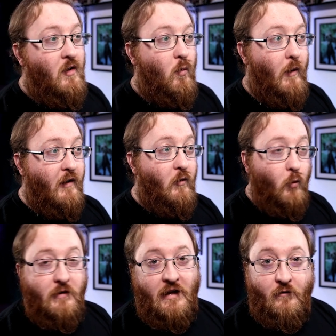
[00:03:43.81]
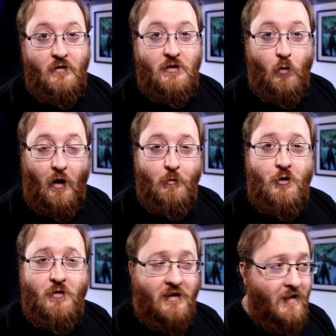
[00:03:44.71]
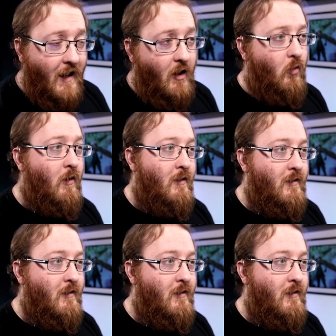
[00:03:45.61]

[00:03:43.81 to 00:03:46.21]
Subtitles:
where the only difference to what I'm using now